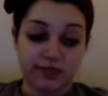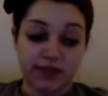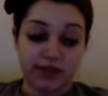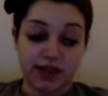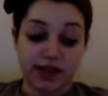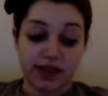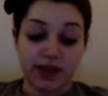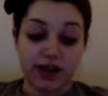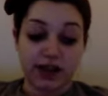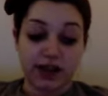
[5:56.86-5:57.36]

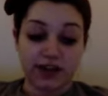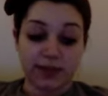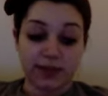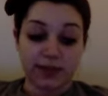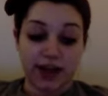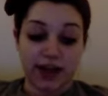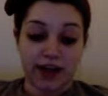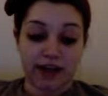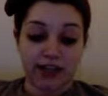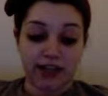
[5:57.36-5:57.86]
I got to
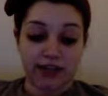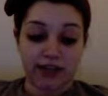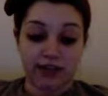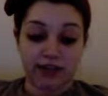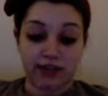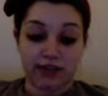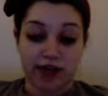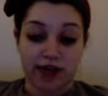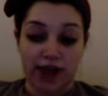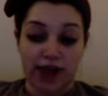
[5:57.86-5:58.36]
practice
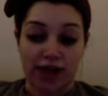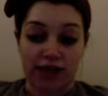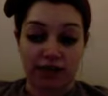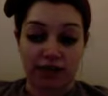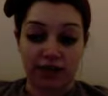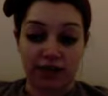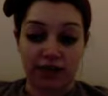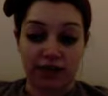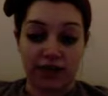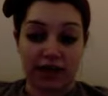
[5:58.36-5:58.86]
around
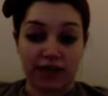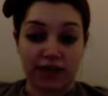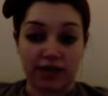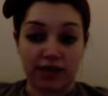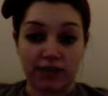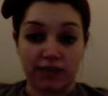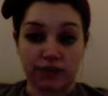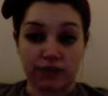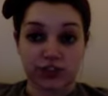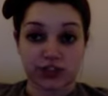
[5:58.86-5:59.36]
8,
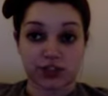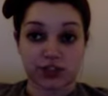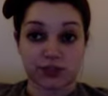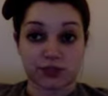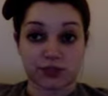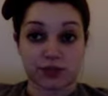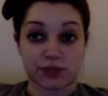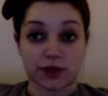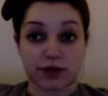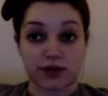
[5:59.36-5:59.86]
which is
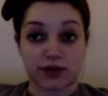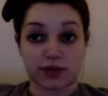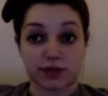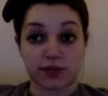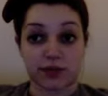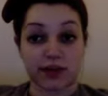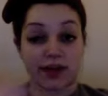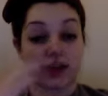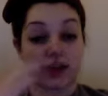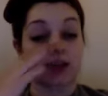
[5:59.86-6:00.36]
what I was
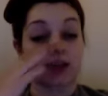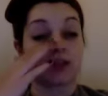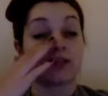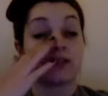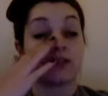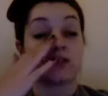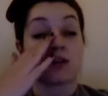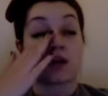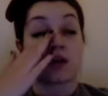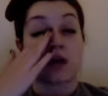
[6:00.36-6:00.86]
planning,
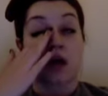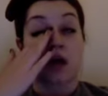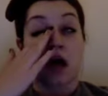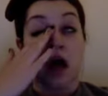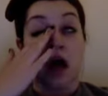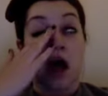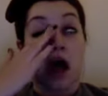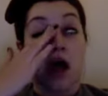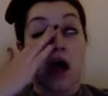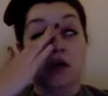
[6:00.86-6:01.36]

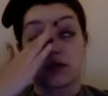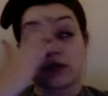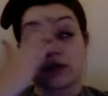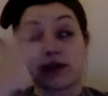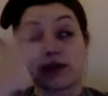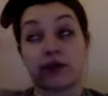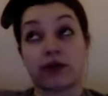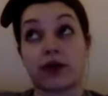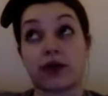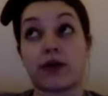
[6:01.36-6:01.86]
like
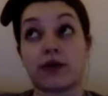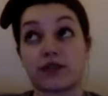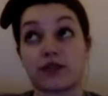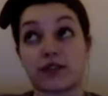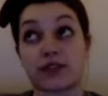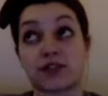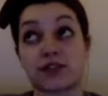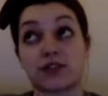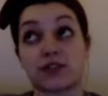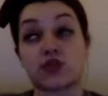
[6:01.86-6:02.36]
what I was
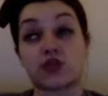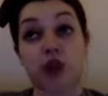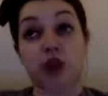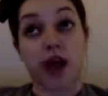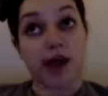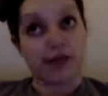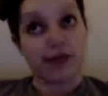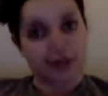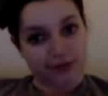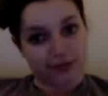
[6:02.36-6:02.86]
striving